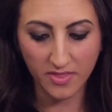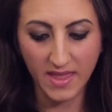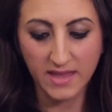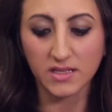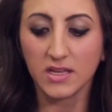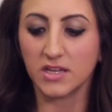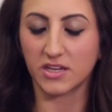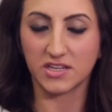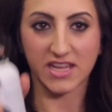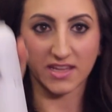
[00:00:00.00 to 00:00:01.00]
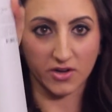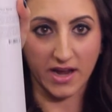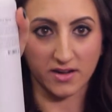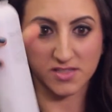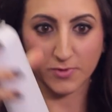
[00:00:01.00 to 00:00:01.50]
Then you're gonna take your
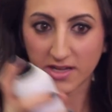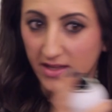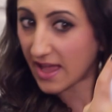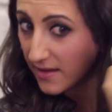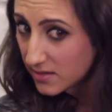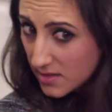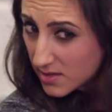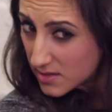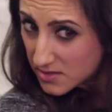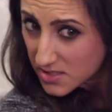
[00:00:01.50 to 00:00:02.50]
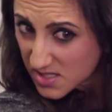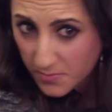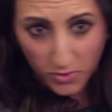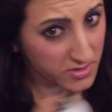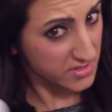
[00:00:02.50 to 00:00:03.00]
hairspray again and just
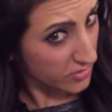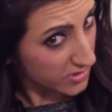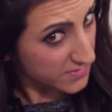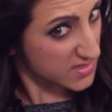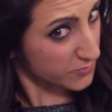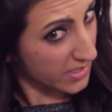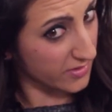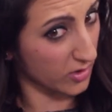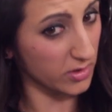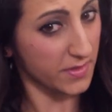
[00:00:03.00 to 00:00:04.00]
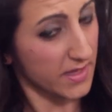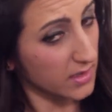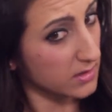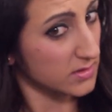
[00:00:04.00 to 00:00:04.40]
sort of spray the whole thing